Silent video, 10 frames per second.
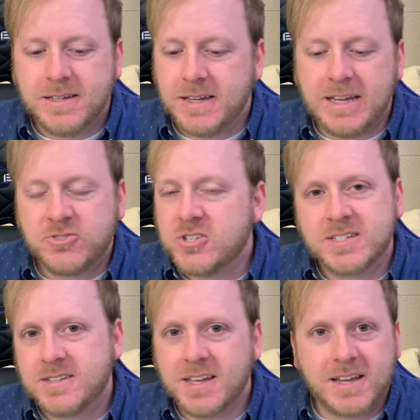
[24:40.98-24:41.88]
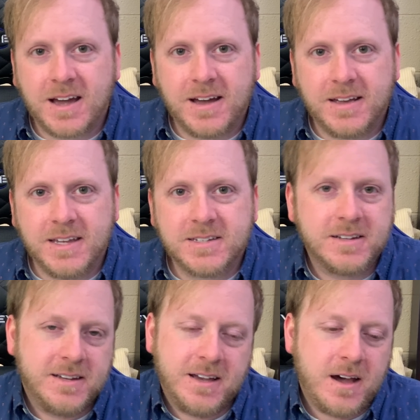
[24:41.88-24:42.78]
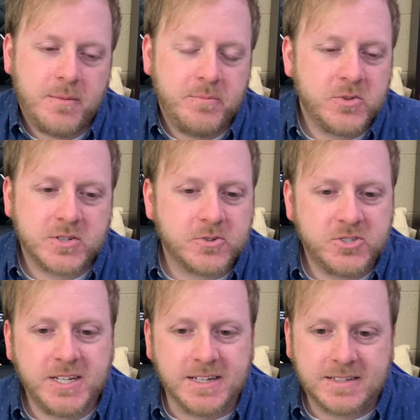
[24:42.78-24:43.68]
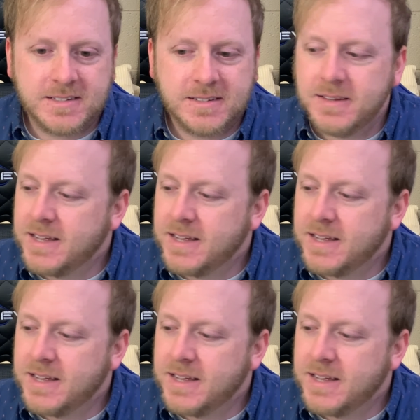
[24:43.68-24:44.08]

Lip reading: he's a musical genius,